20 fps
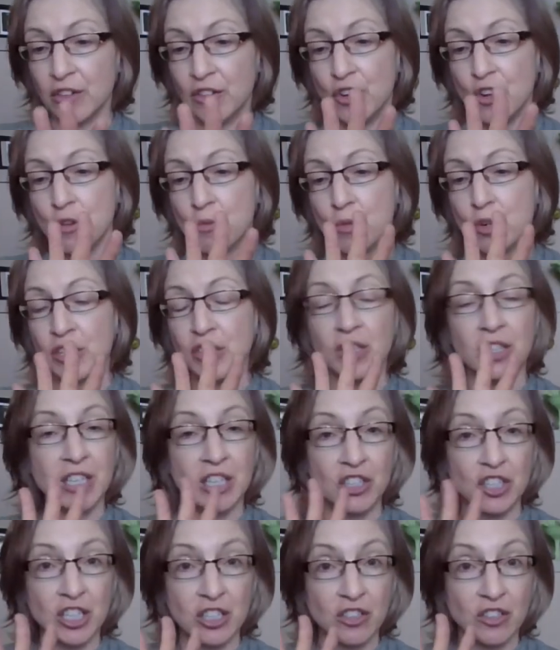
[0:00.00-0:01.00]
No more
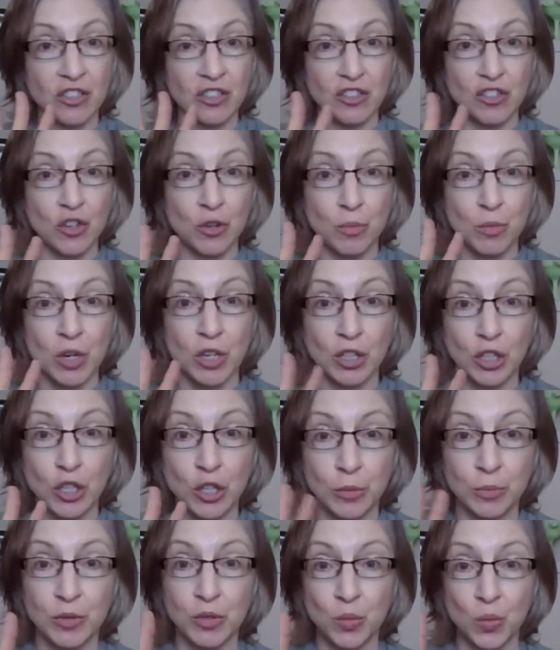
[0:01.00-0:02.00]
stitches, no more
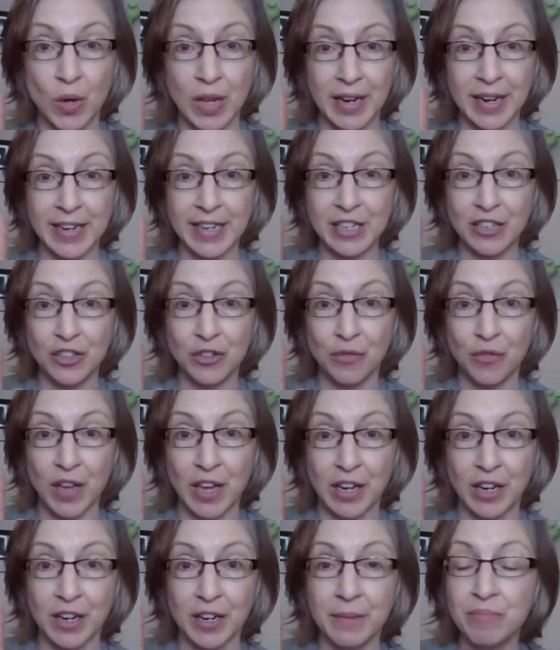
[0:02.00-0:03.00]
loops, 1 on each
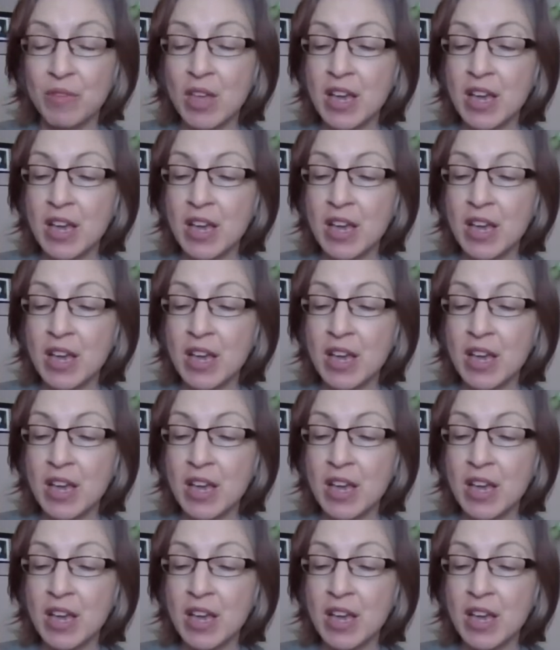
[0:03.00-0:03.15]
finger.